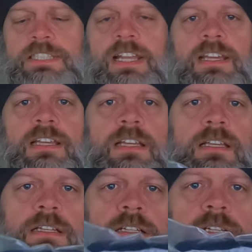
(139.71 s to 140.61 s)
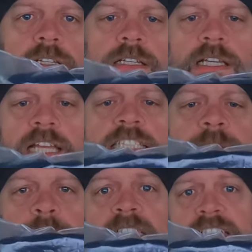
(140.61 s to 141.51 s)
Ta-da!
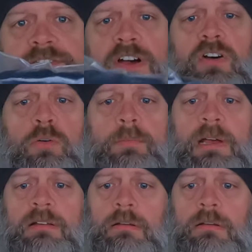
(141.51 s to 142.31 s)
It's a piece of foam.